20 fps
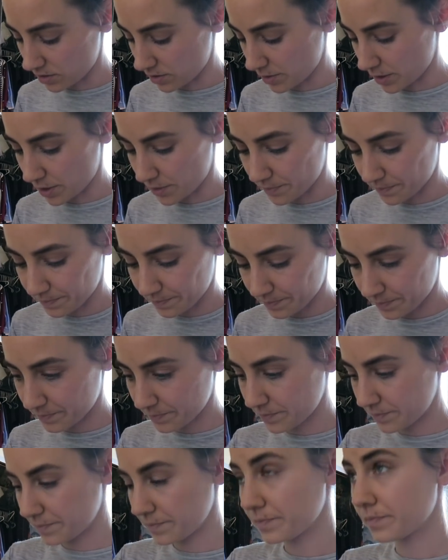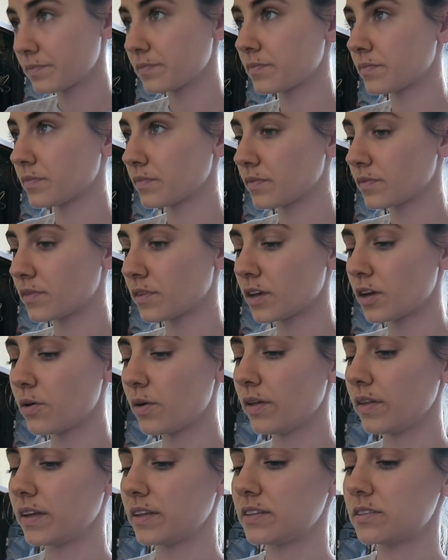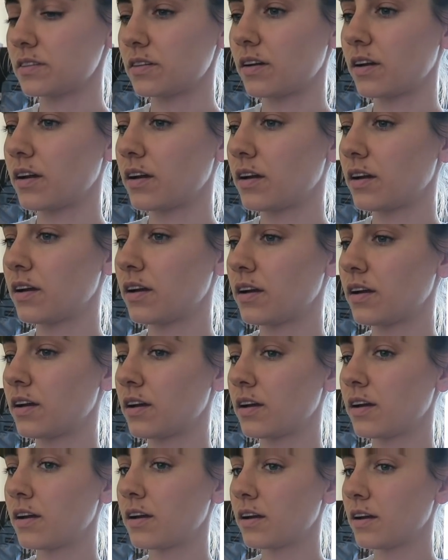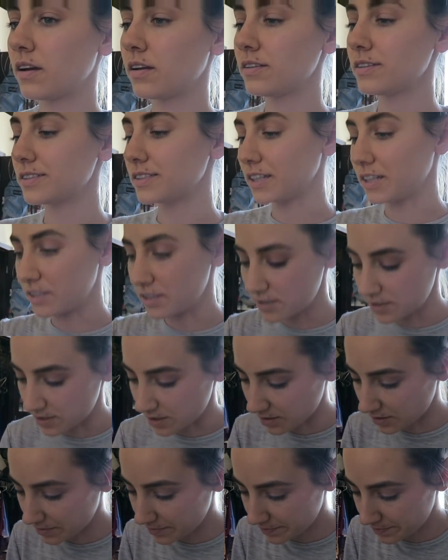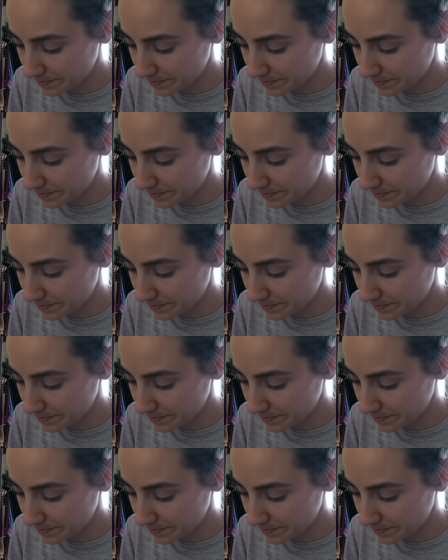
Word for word: There we go. I like this one. It's a good song.